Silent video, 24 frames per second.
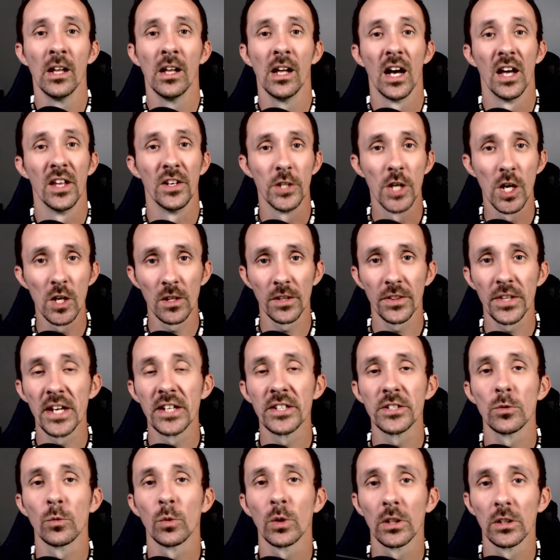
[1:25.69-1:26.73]
Another thing
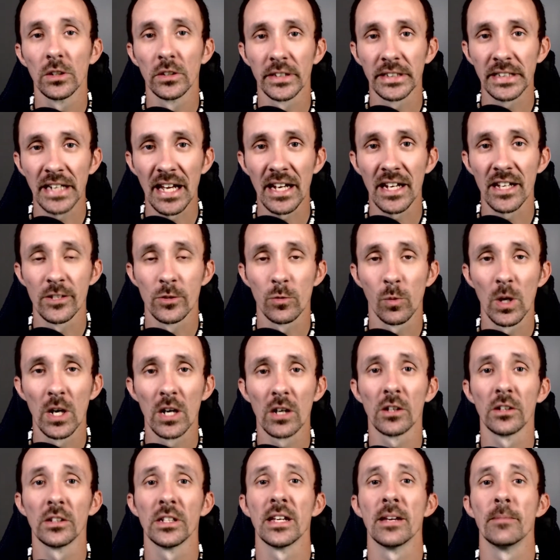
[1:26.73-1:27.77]
you want to look at as
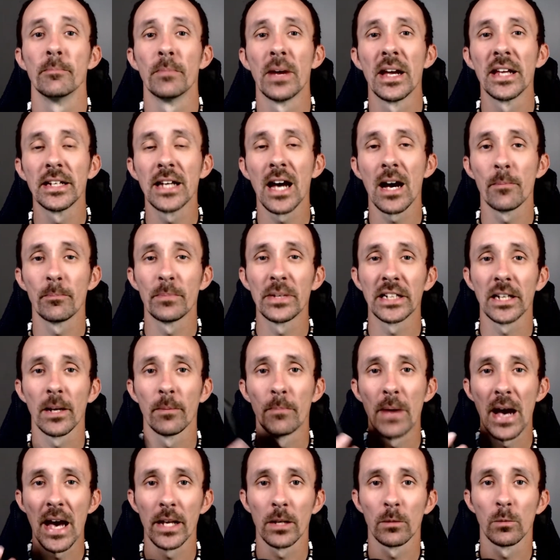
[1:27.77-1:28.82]
well, it may not be
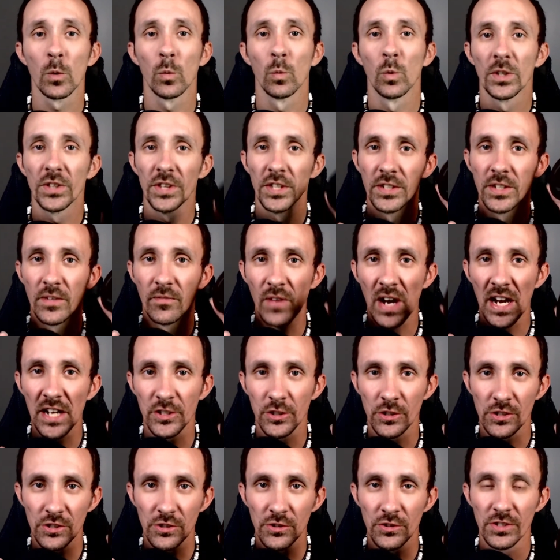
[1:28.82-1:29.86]
compatible with the device
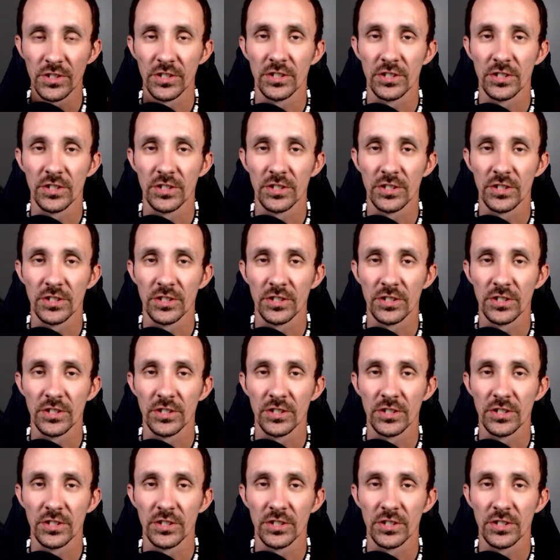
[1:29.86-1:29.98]
you're using.